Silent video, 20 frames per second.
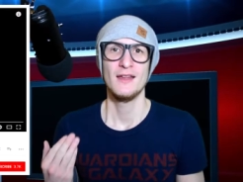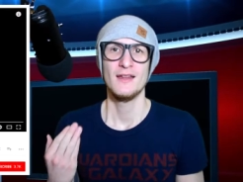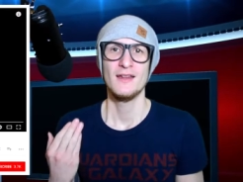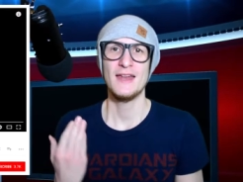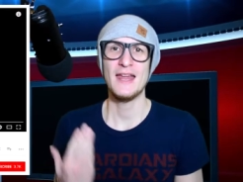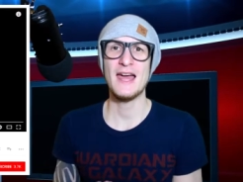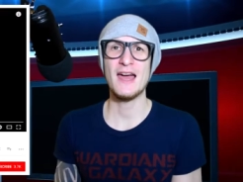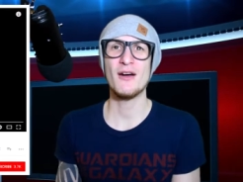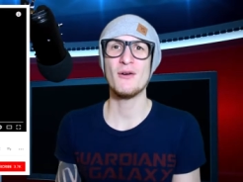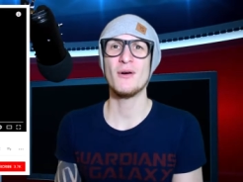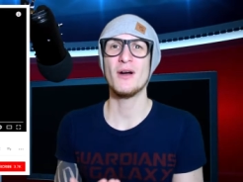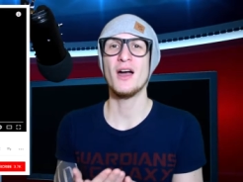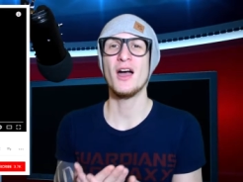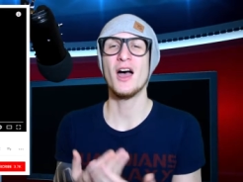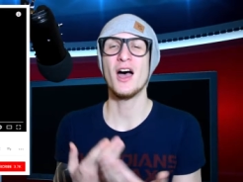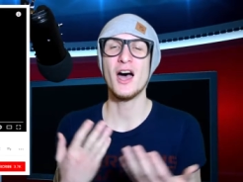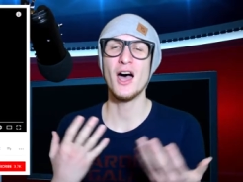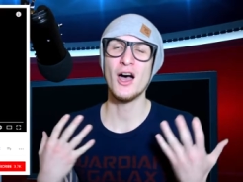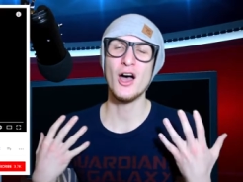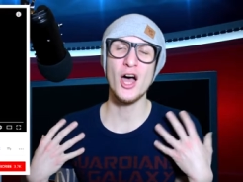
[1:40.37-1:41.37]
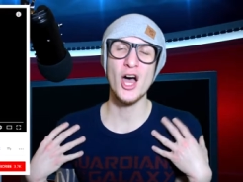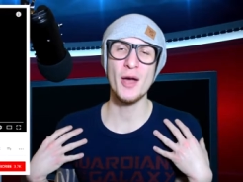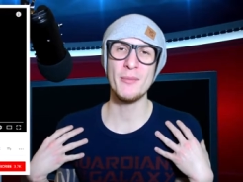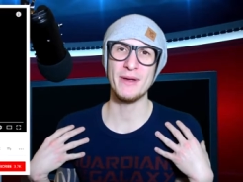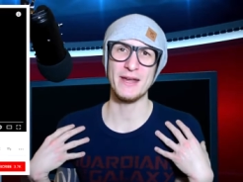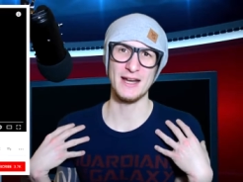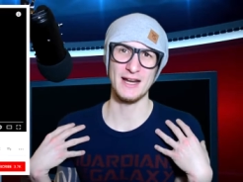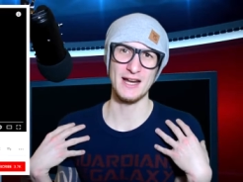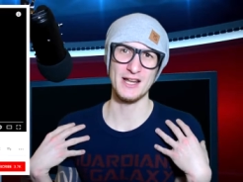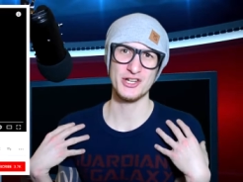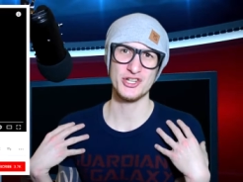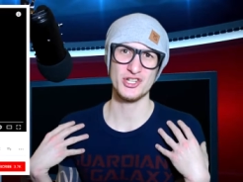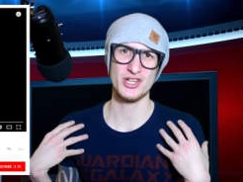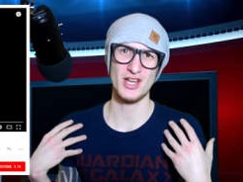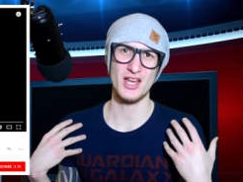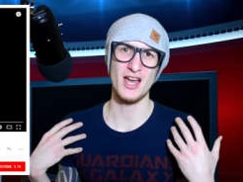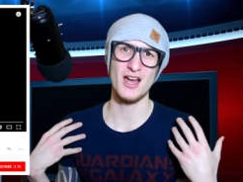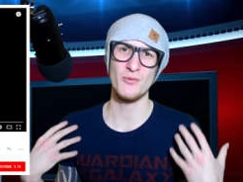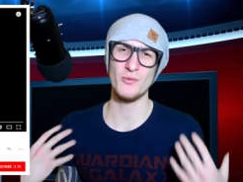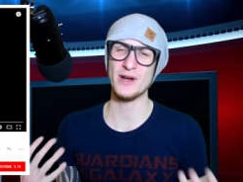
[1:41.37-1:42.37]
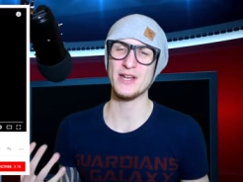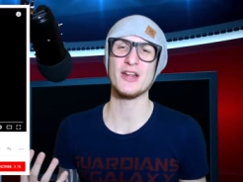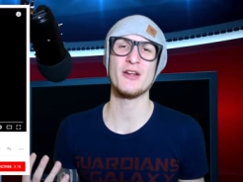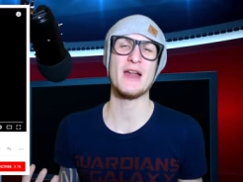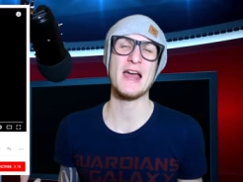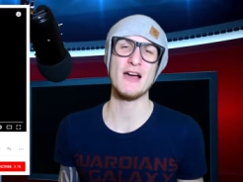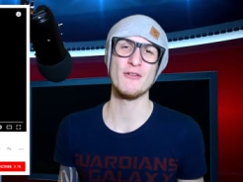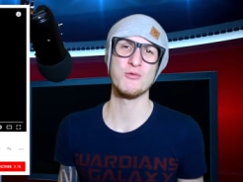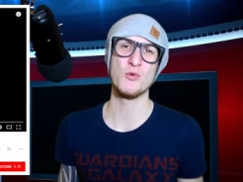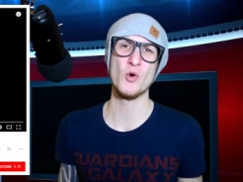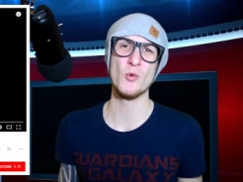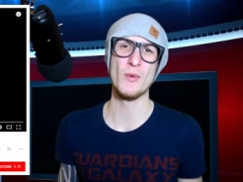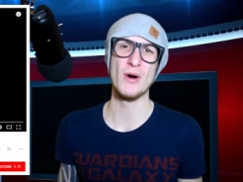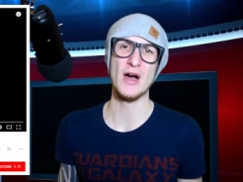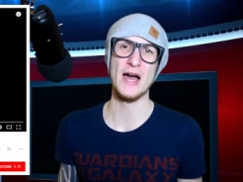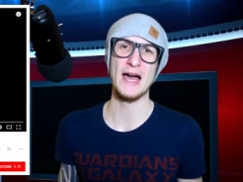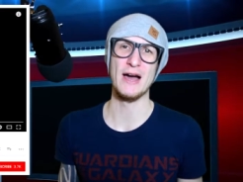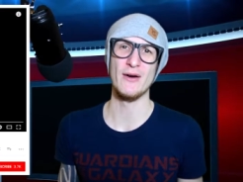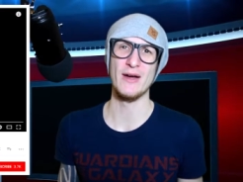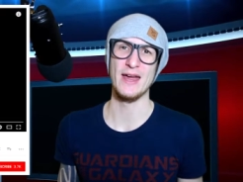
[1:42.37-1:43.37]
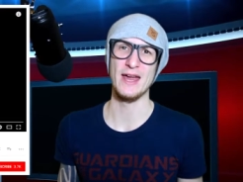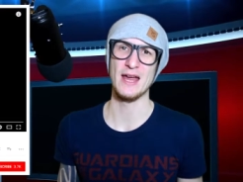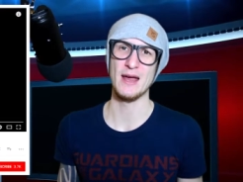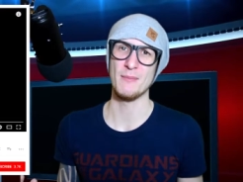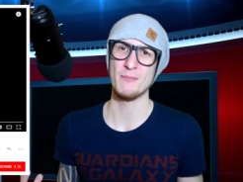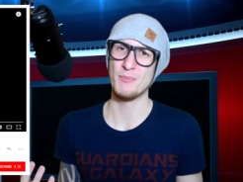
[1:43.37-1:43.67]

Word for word: Now, I'm English, we don't have Walmart out here,